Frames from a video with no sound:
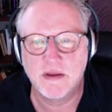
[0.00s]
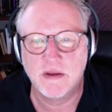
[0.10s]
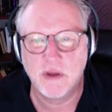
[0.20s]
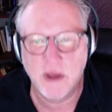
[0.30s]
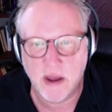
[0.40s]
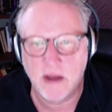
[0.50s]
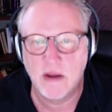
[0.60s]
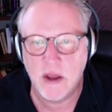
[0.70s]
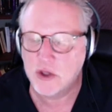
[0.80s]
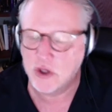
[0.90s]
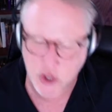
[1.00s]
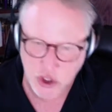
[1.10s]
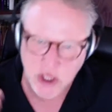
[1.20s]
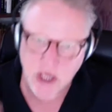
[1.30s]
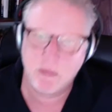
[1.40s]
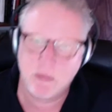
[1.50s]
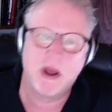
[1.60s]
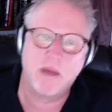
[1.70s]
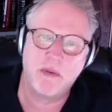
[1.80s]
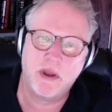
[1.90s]
Yeah. So just keep it
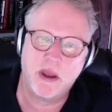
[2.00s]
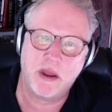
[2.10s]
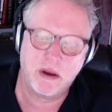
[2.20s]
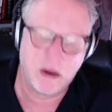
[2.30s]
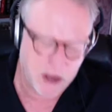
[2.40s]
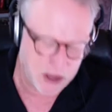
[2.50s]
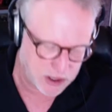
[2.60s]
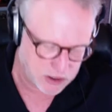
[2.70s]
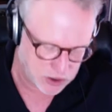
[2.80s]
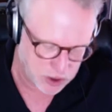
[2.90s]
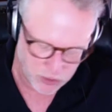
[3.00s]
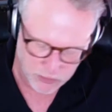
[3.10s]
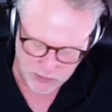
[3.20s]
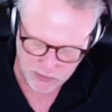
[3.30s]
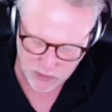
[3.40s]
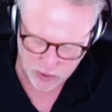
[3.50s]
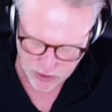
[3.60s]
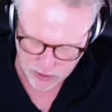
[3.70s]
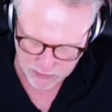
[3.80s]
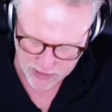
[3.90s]
up, and remember,
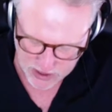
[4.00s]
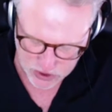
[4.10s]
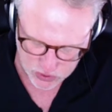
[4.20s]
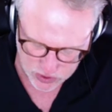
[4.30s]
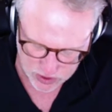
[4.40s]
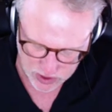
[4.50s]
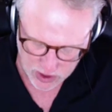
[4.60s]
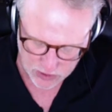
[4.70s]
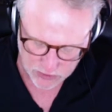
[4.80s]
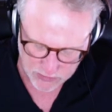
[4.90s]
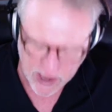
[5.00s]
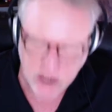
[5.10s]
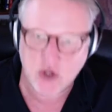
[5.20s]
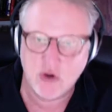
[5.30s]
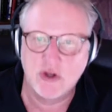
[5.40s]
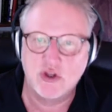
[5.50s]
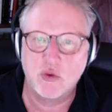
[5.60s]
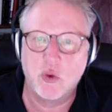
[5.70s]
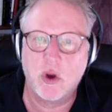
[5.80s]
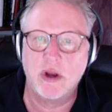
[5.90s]
the master is the
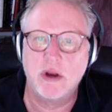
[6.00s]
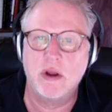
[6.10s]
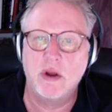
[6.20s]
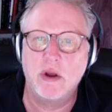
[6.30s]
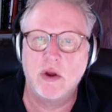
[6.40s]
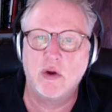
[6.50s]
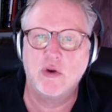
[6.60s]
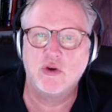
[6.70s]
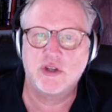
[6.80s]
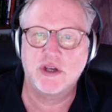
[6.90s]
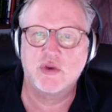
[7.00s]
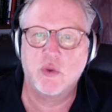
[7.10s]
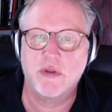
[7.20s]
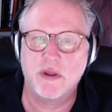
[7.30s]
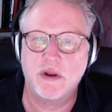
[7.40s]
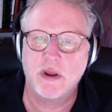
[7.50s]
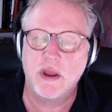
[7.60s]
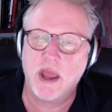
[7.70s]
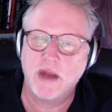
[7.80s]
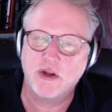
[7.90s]
one who sticks with it.
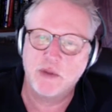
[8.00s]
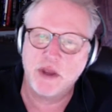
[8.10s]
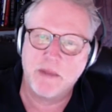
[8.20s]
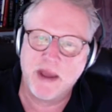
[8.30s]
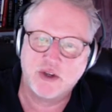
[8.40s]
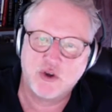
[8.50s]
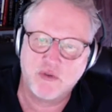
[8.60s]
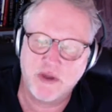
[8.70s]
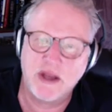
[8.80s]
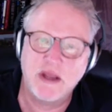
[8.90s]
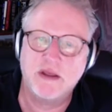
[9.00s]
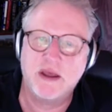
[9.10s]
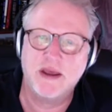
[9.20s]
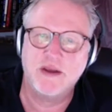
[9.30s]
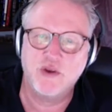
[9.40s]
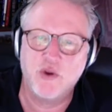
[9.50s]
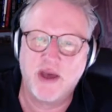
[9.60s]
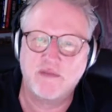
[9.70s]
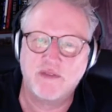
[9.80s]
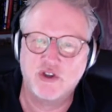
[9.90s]
And to be a master of anything, you
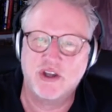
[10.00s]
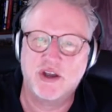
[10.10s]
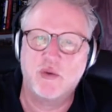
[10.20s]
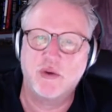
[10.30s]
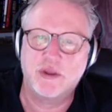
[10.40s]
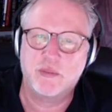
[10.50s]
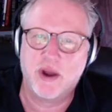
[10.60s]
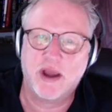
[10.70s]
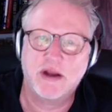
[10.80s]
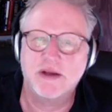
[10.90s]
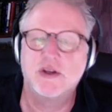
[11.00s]
have to stick with the practice.